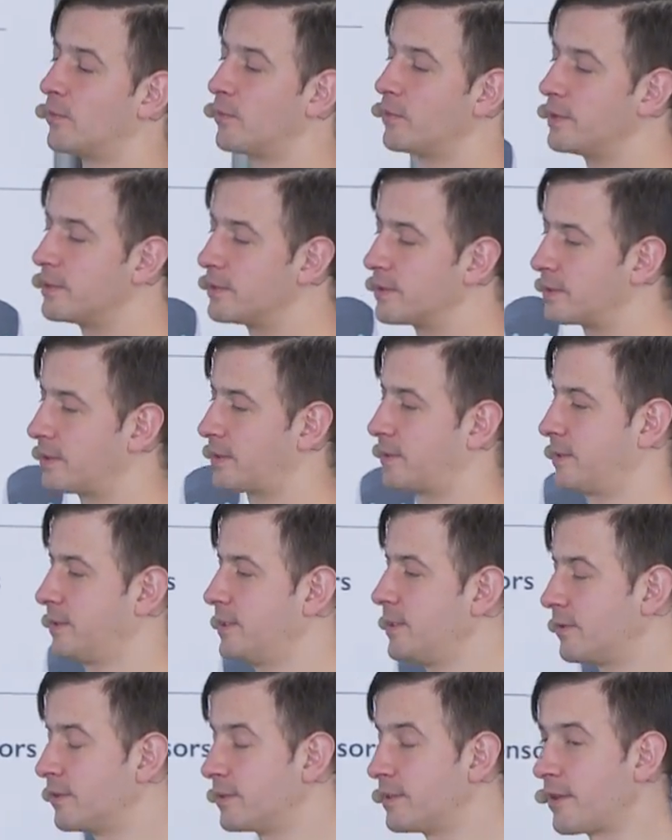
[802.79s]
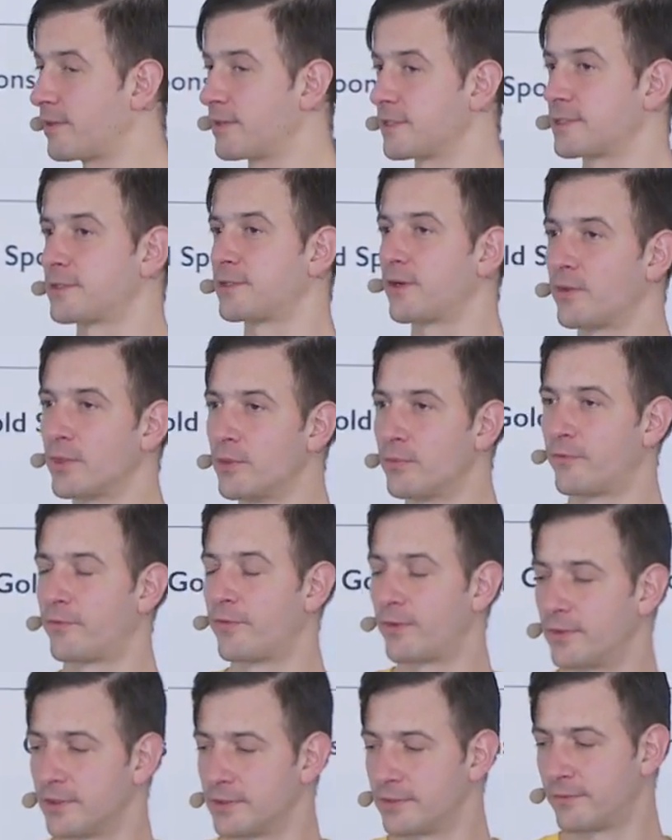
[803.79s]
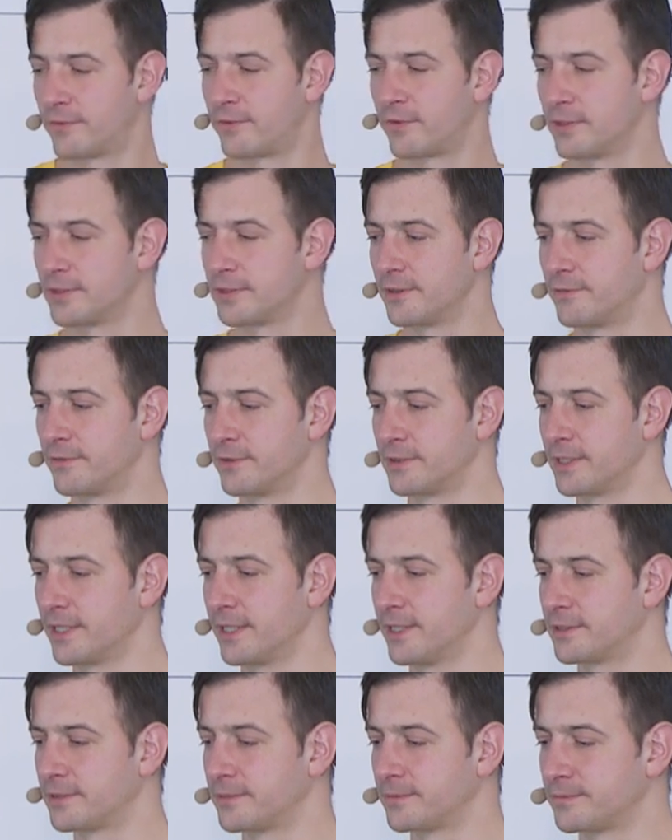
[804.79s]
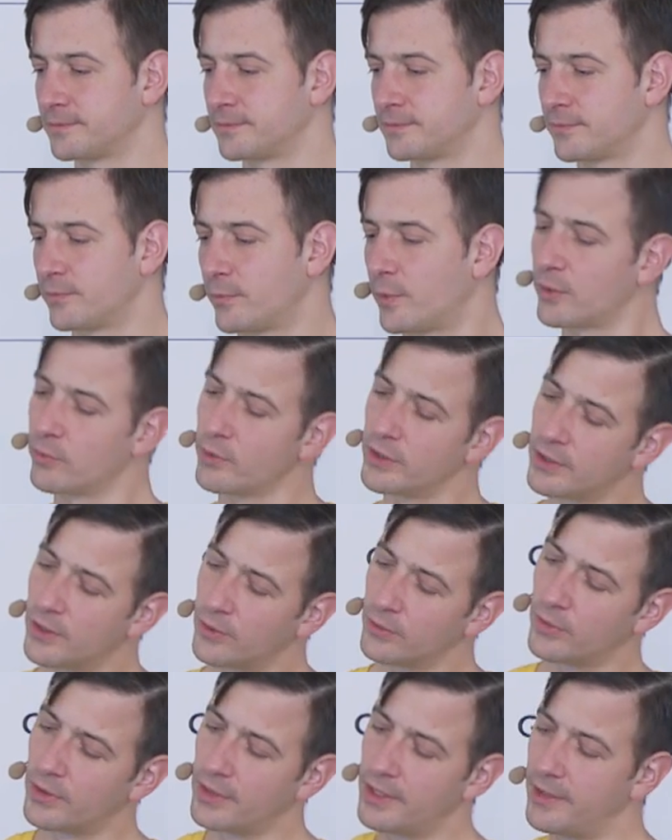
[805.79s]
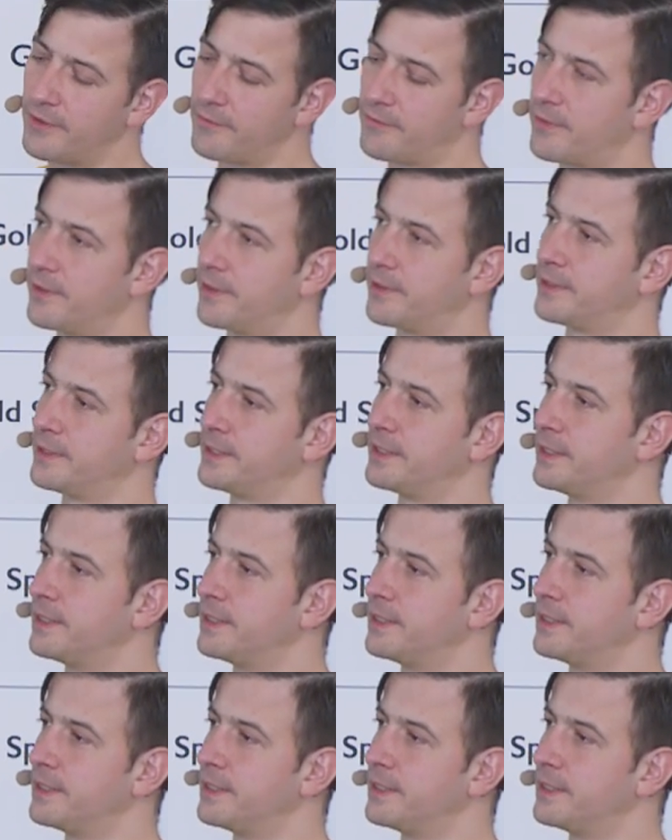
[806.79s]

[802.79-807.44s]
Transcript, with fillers: we hear another story for a, for a different case. But we don't want to have the,